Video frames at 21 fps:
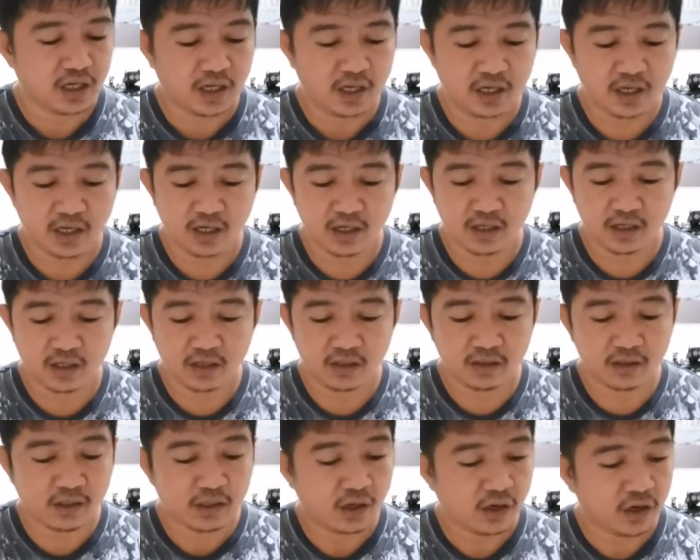
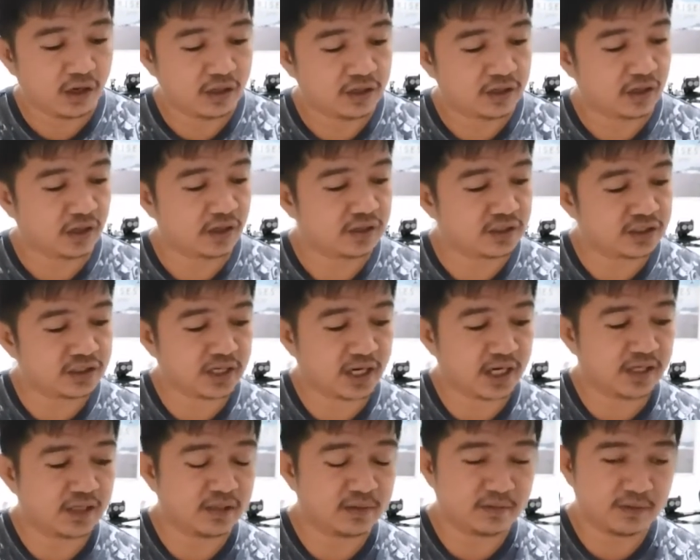And on the other
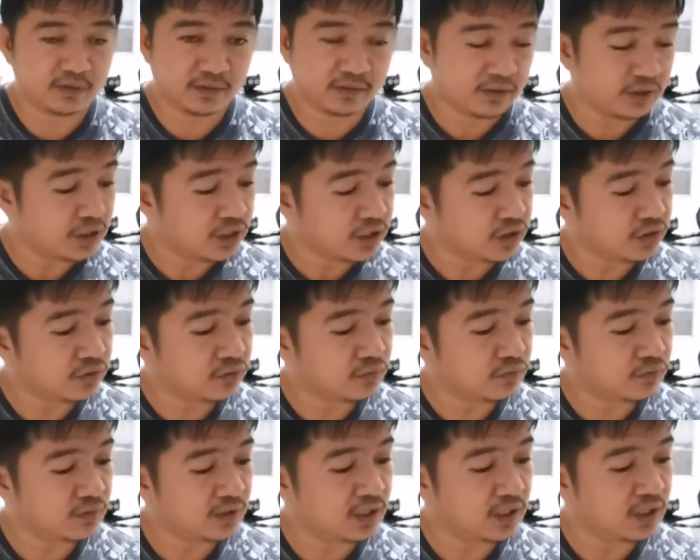side
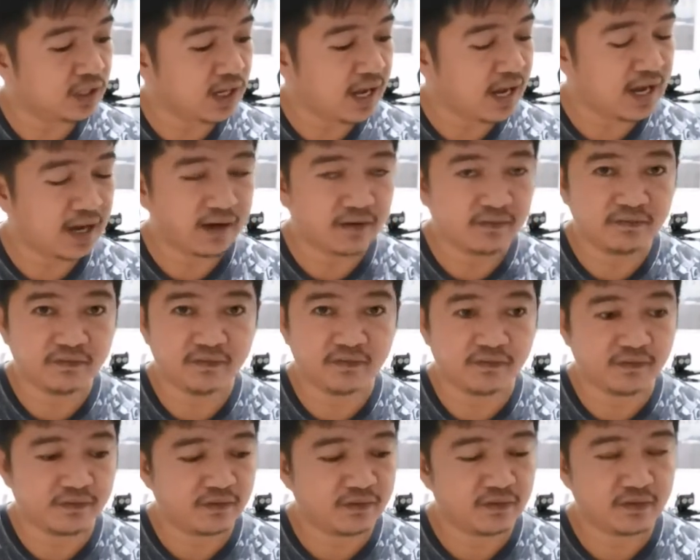you will have
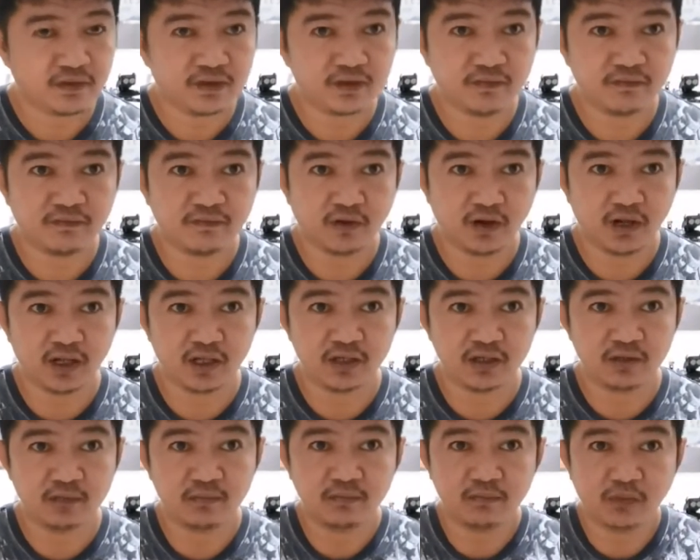the
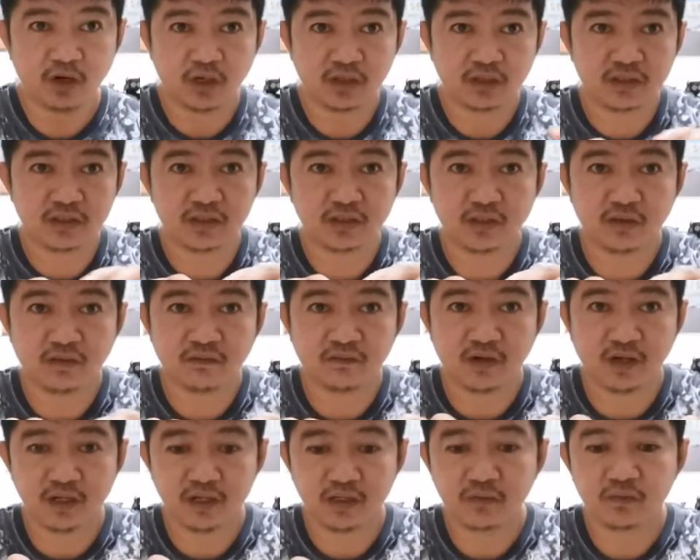volume button, the
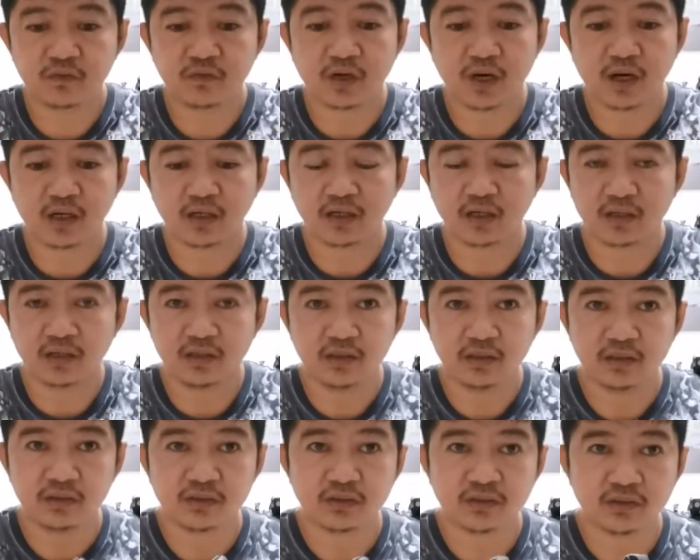volume rocker.
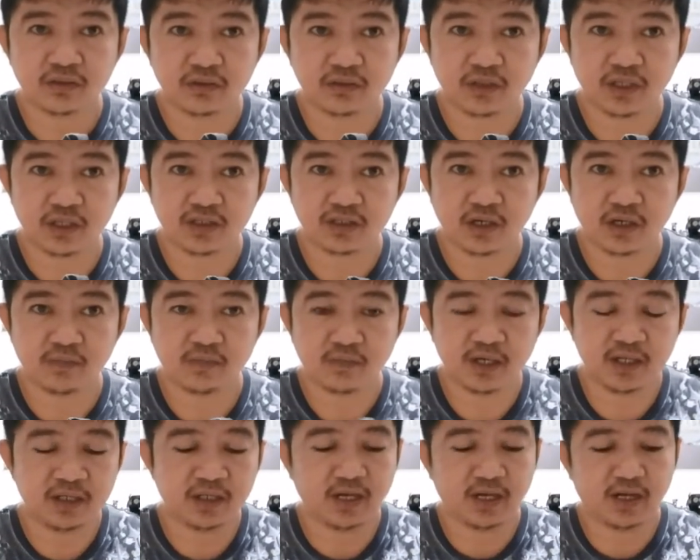So that's up
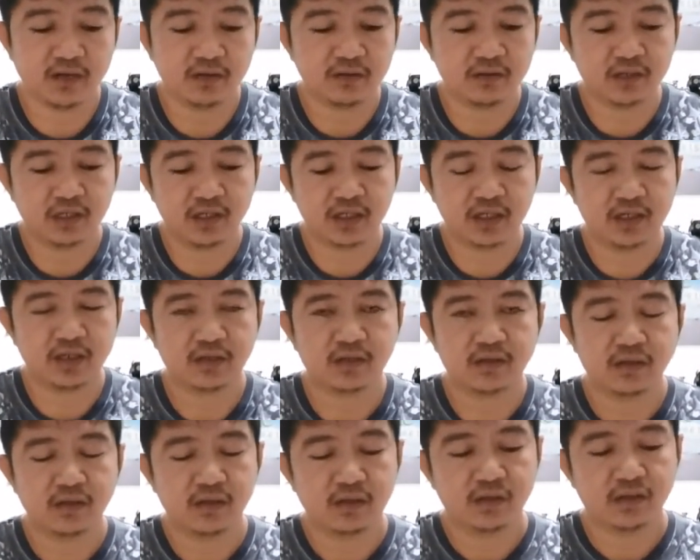and down,
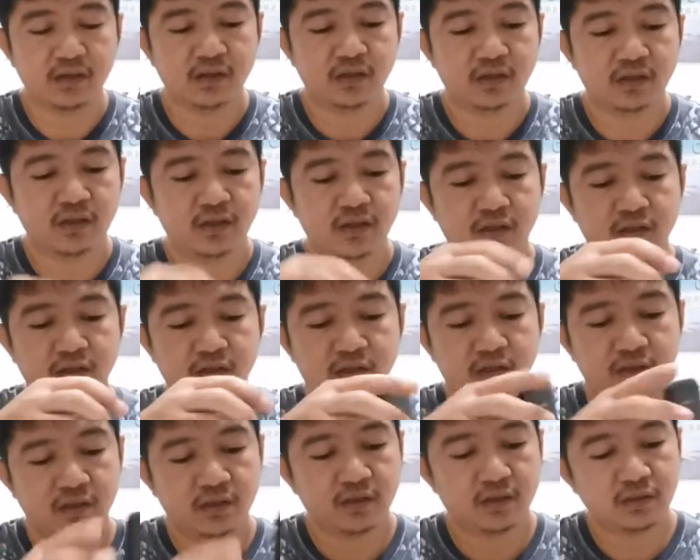
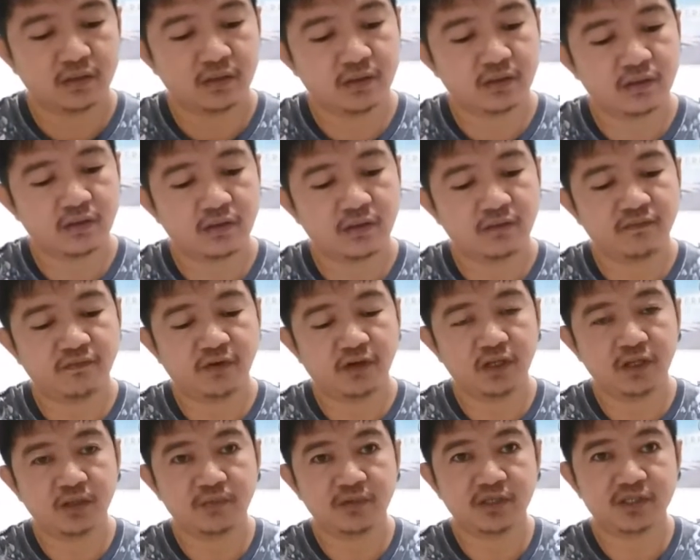and the
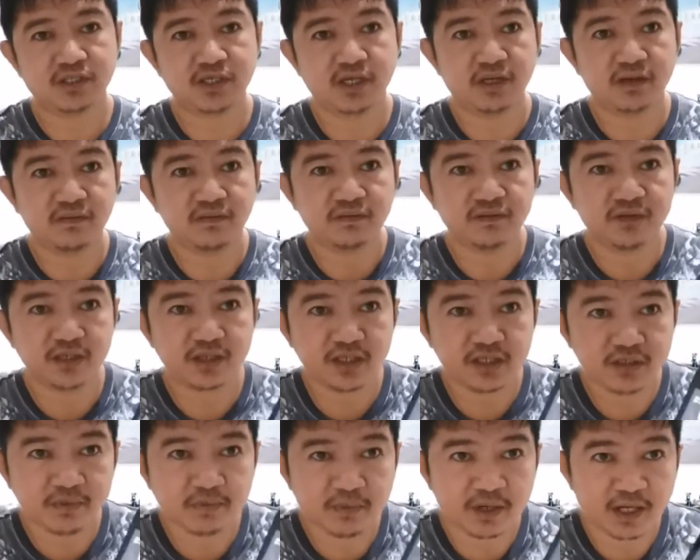volume itself, the
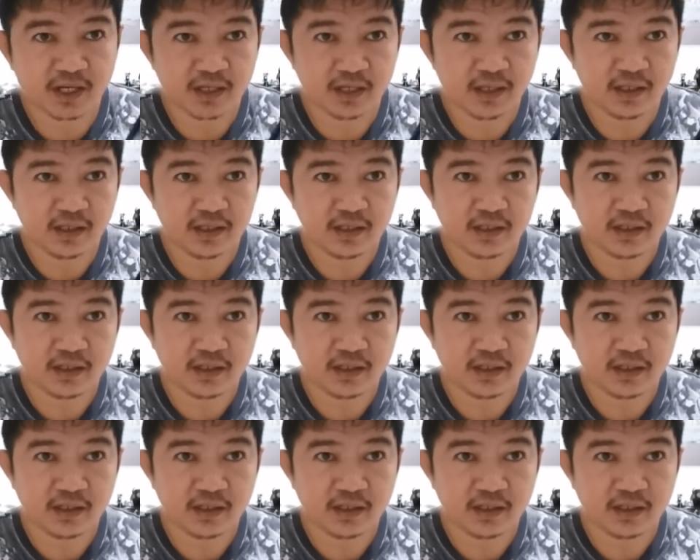display